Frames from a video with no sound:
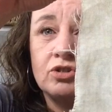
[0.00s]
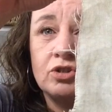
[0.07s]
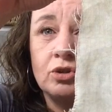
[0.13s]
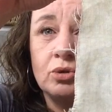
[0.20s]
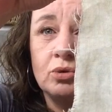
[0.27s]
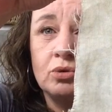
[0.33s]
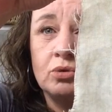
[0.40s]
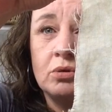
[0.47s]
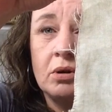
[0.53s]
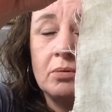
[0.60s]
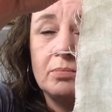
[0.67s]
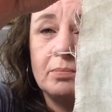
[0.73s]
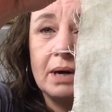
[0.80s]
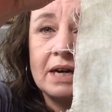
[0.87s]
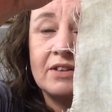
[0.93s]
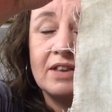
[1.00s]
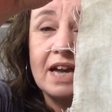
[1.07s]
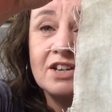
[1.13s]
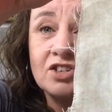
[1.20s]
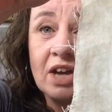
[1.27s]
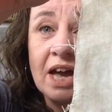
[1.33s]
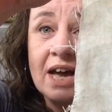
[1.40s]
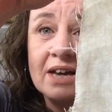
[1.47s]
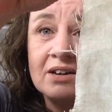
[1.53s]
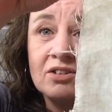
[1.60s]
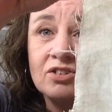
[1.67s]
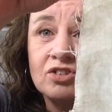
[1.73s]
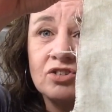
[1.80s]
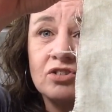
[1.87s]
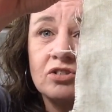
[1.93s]
two
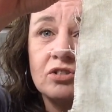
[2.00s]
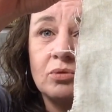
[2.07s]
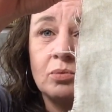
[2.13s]
Paradijsgarens,